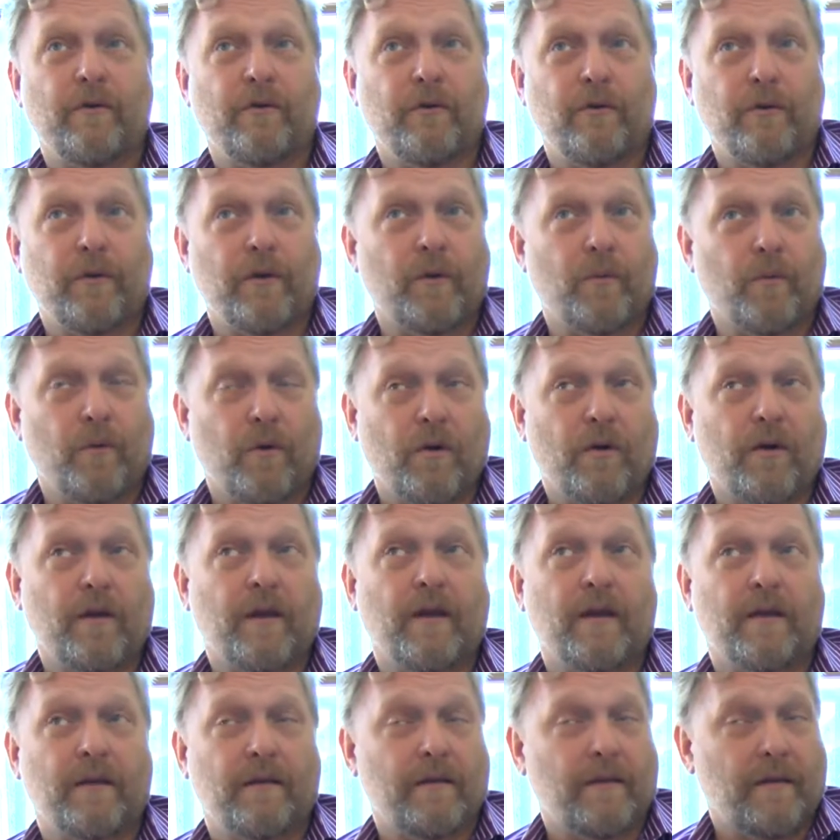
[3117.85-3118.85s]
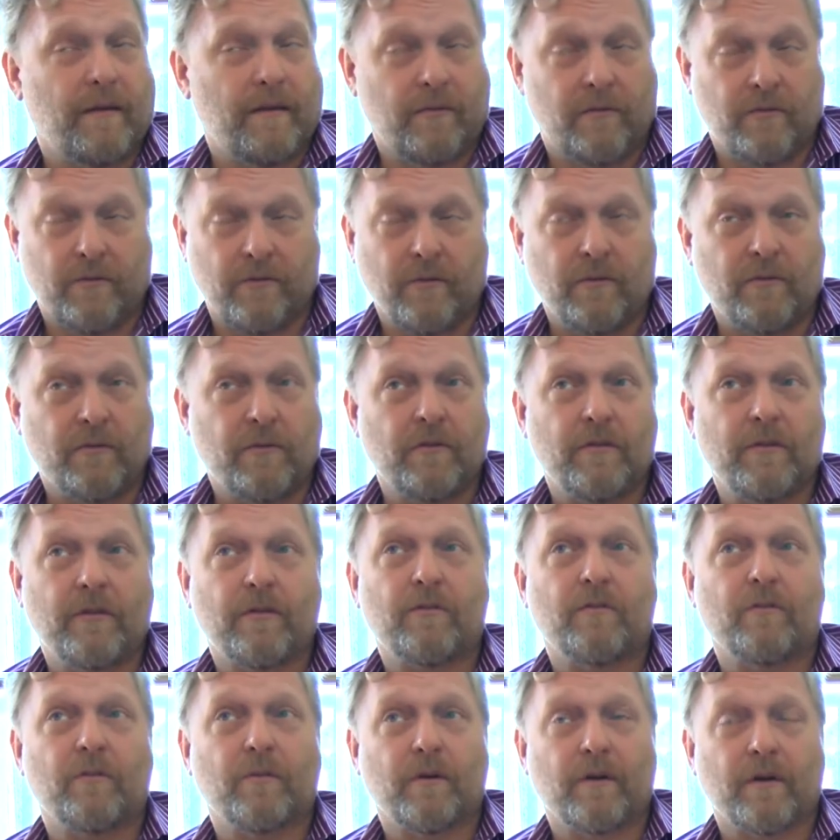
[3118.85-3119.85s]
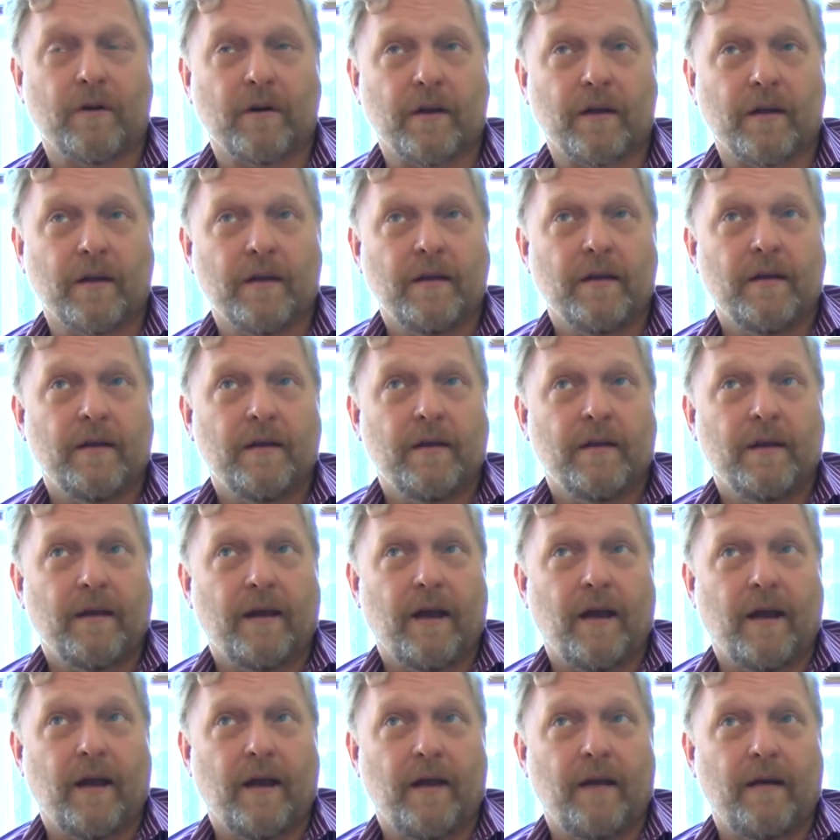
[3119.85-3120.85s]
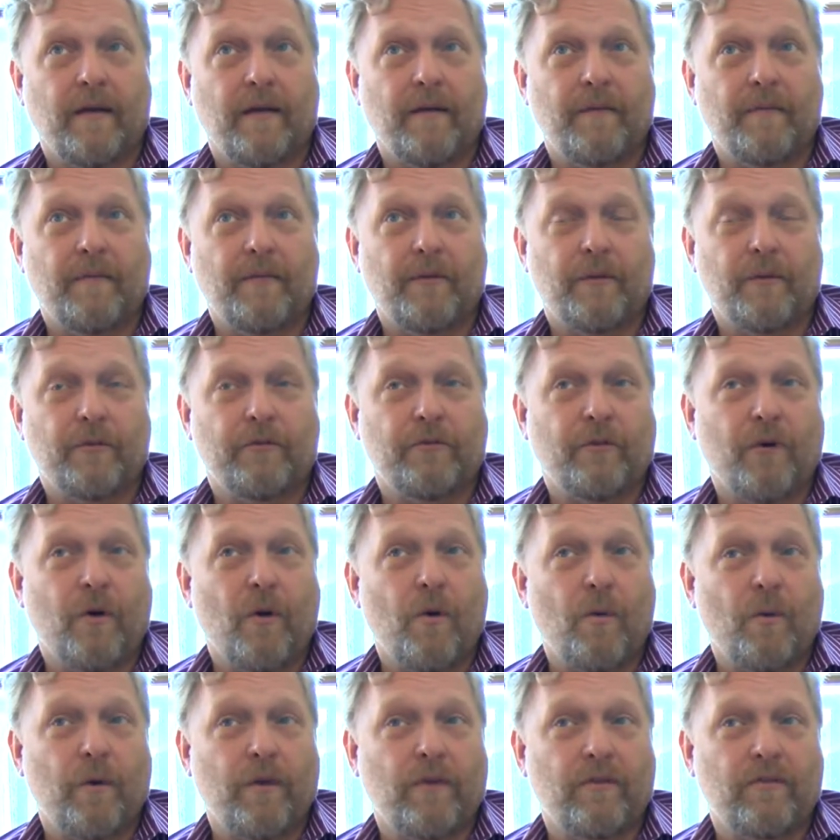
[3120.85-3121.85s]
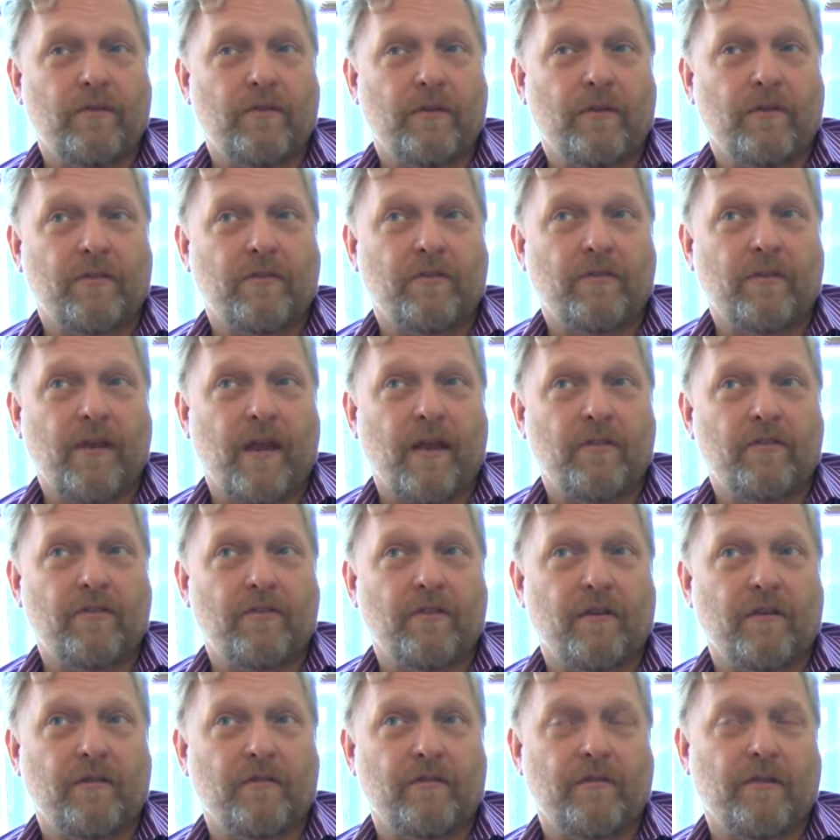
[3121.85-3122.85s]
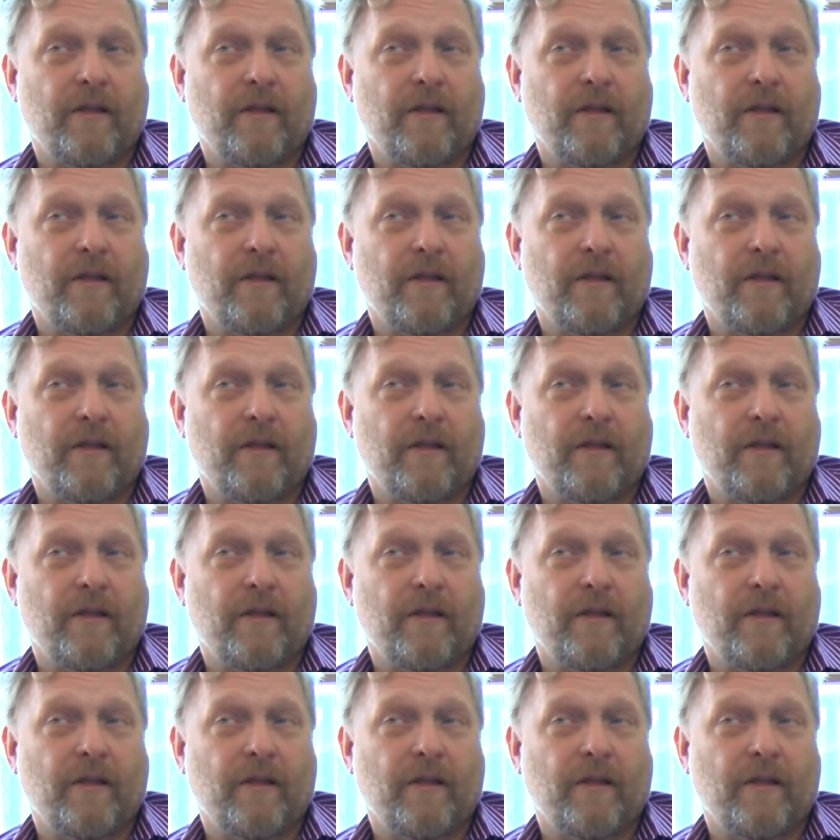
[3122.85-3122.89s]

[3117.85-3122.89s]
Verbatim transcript: doing work and, and still do this work, uh, there was always a sense of